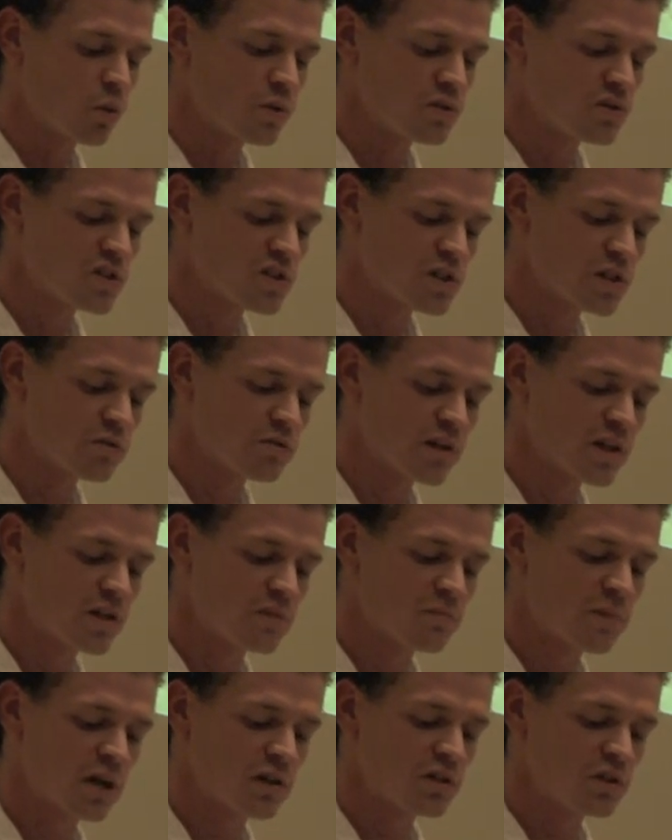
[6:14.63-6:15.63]
were
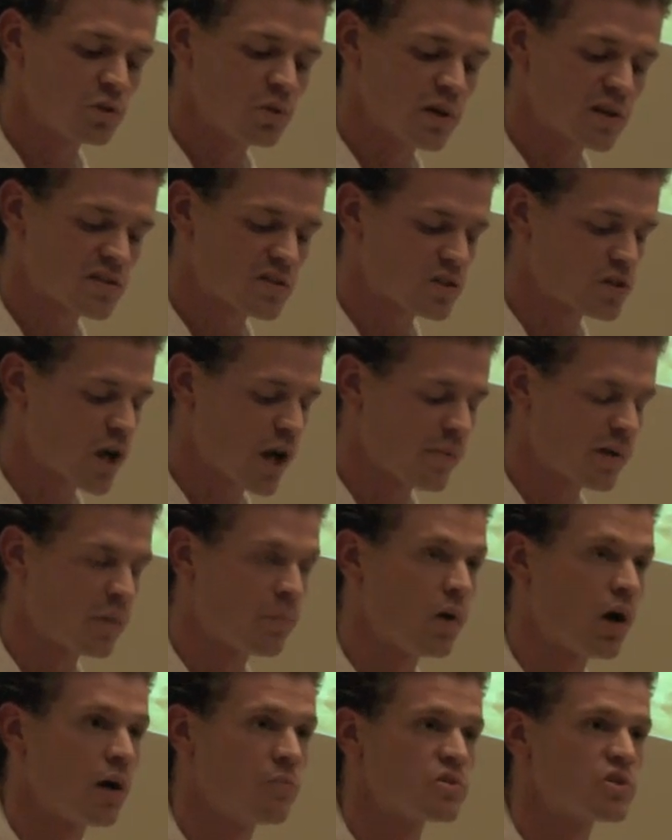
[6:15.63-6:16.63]
incinerated by US
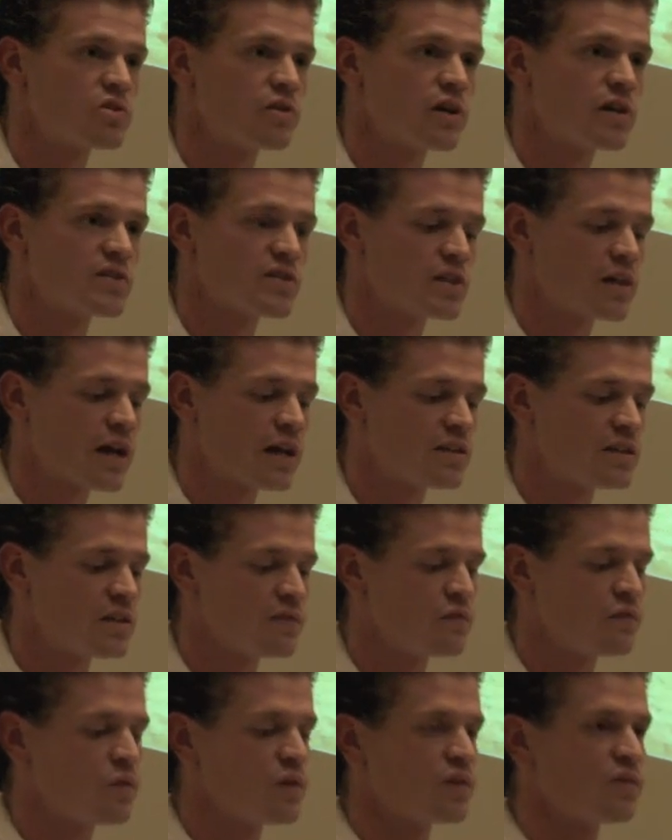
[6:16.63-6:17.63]
atomic bomb strikes in
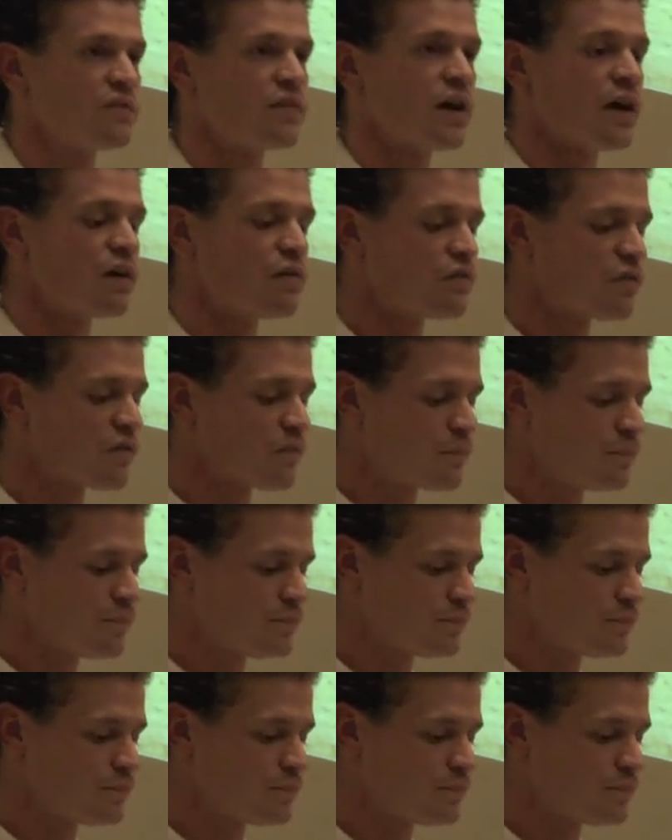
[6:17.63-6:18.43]
1945.